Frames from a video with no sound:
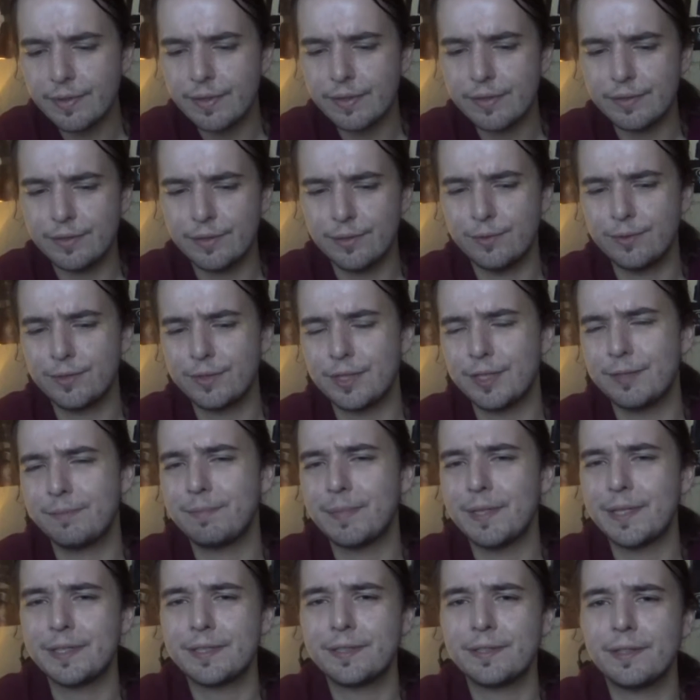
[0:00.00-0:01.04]
Loosely
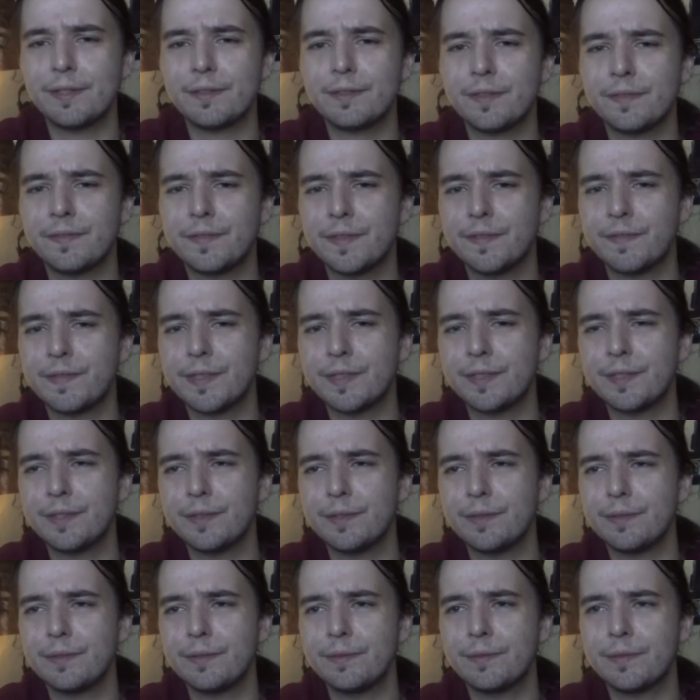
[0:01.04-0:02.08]
based off the
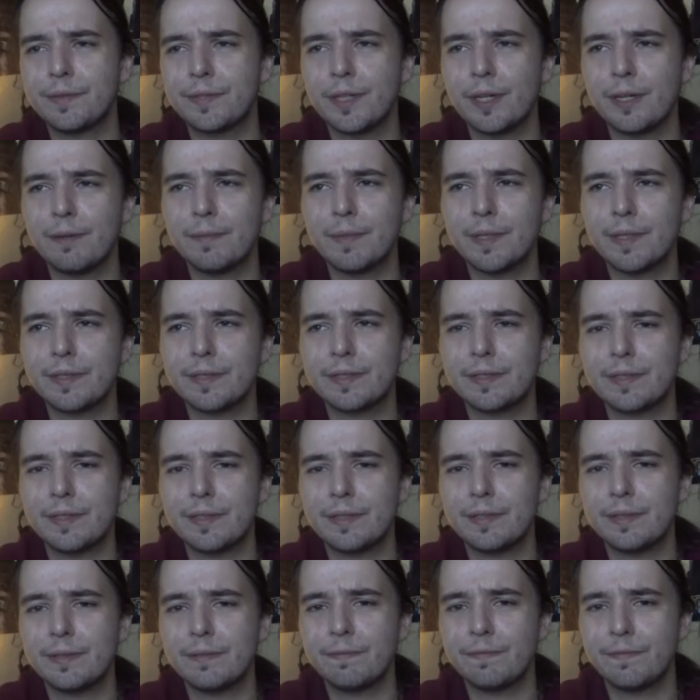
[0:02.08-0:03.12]
52 comics,
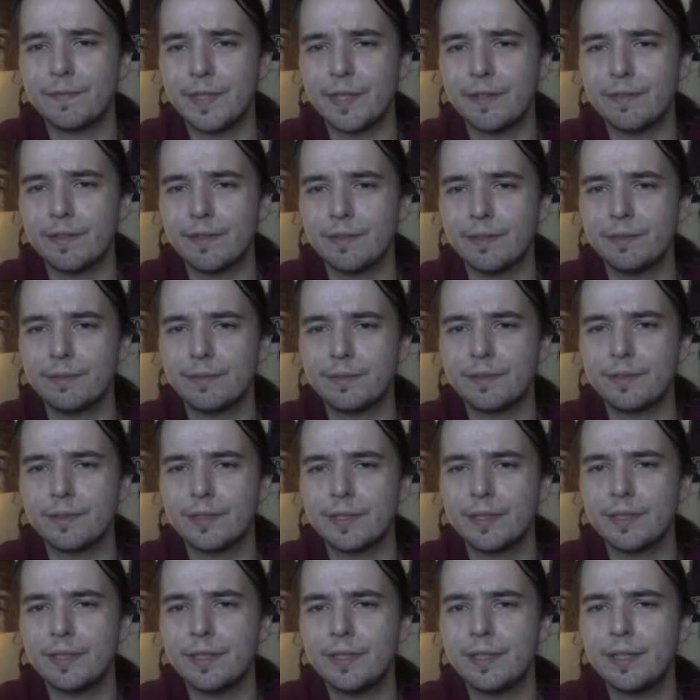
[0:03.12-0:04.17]
very
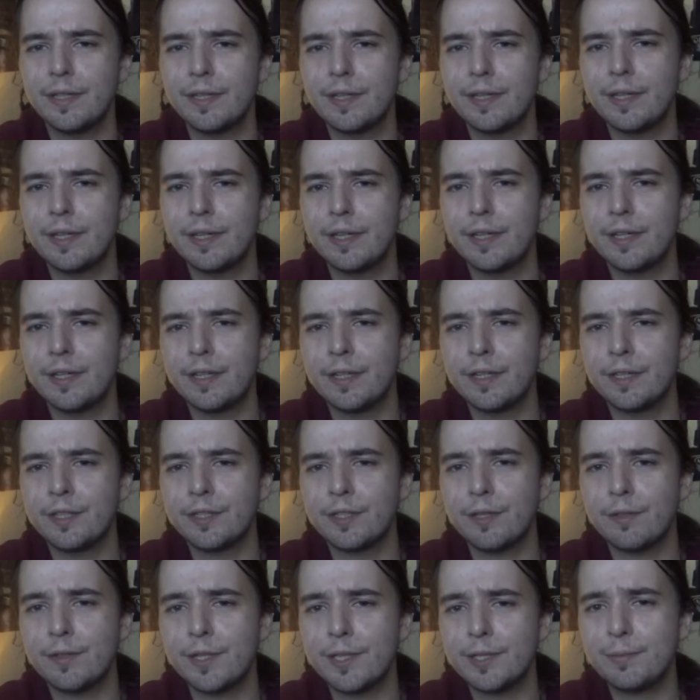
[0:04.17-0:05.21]
loosely.
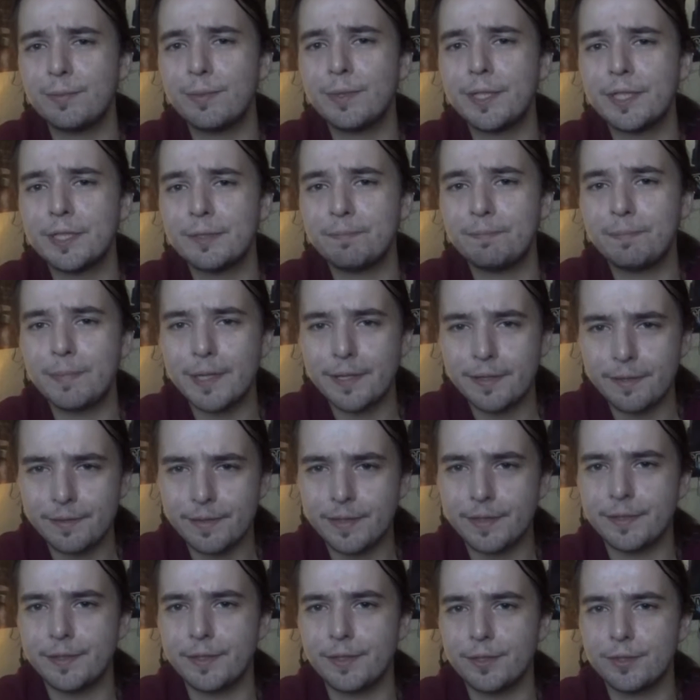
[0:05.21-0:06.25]
So this one is better
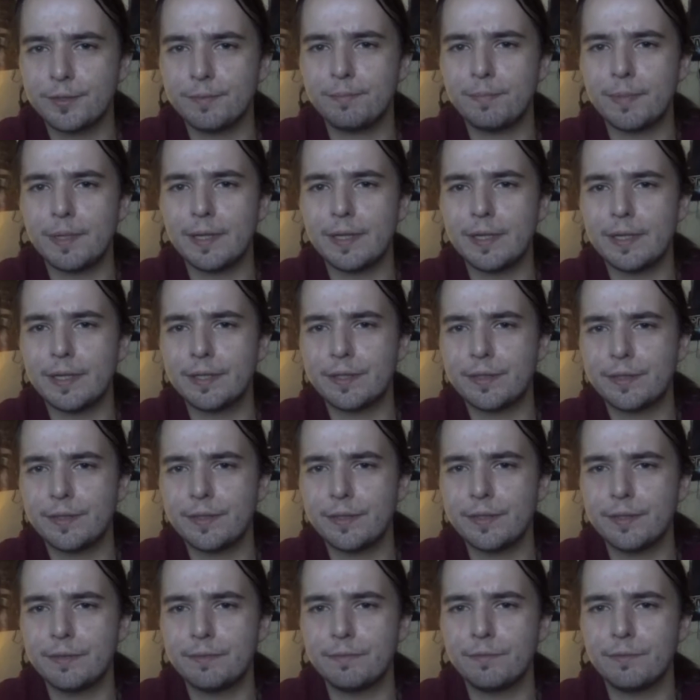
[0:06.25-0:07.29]
than those by a
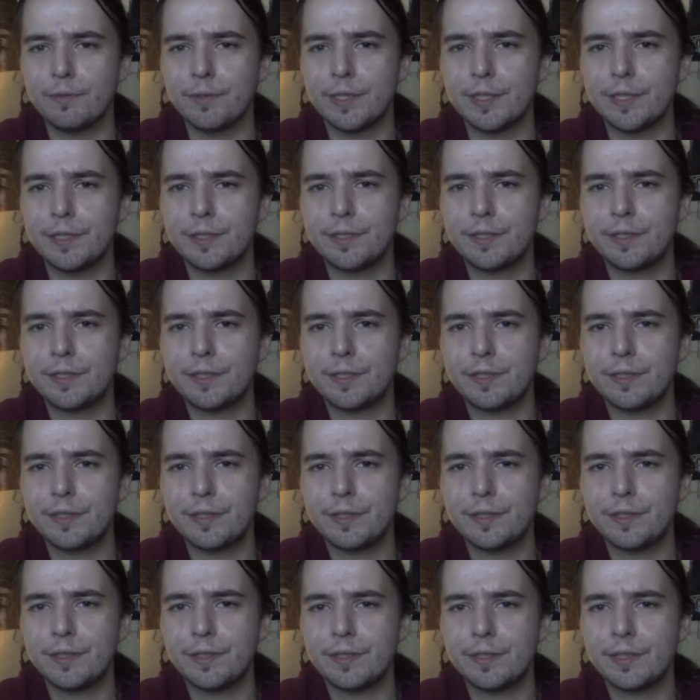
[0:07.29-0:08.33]
good reach.
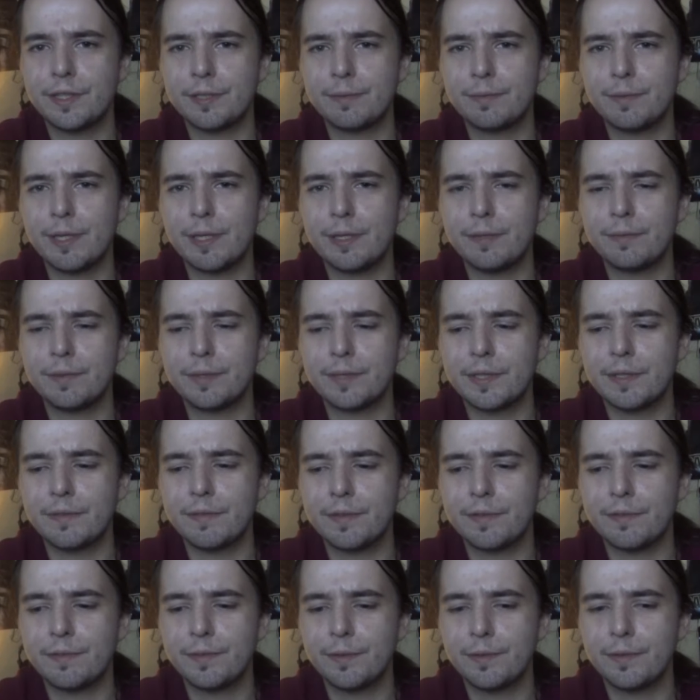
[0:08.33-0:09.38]
That's why I would give it
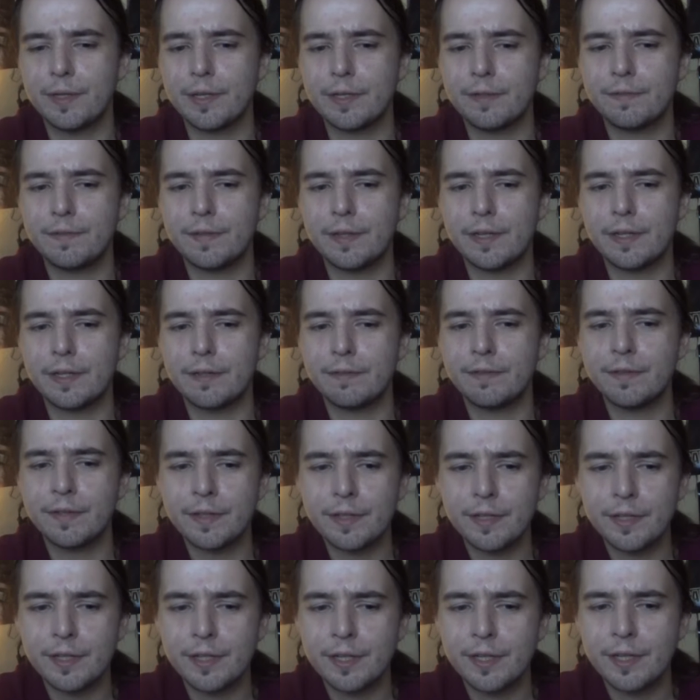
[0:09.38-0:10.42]
a 4 out of 5.
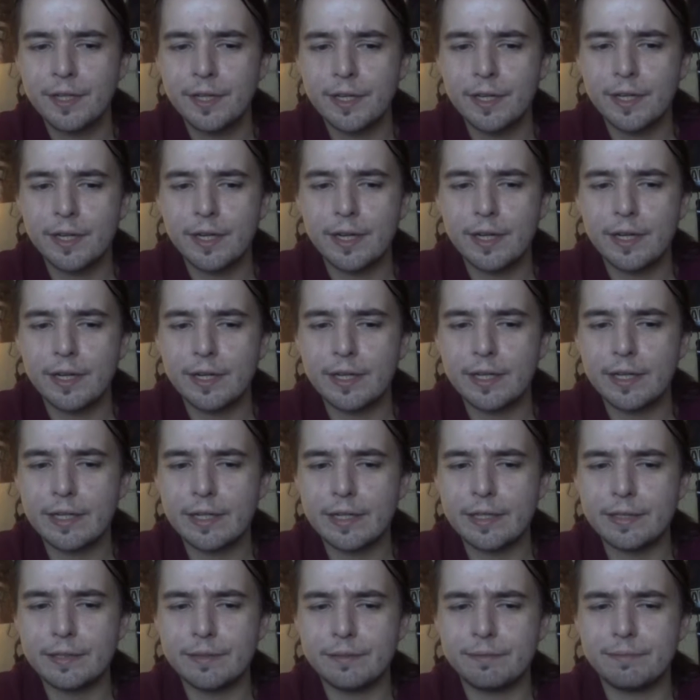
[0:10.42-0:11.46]

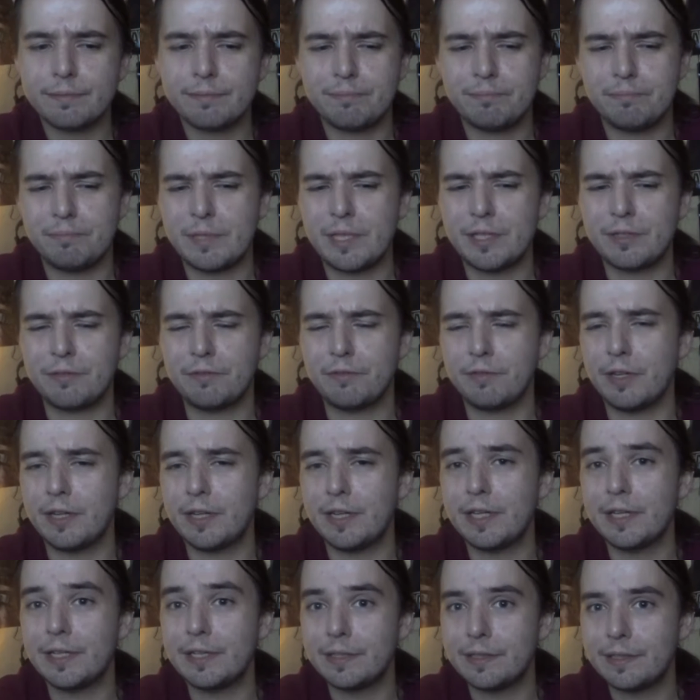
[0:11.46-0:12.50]
It's not
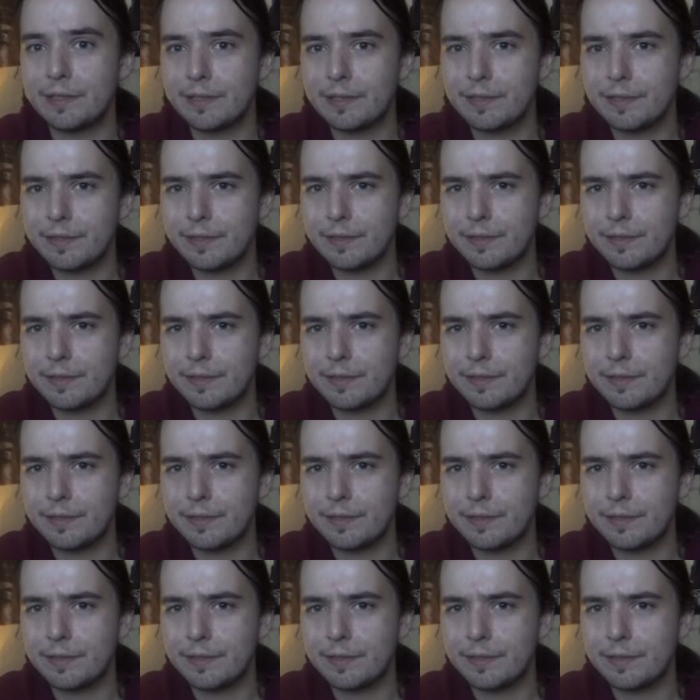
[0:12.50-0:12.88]
great.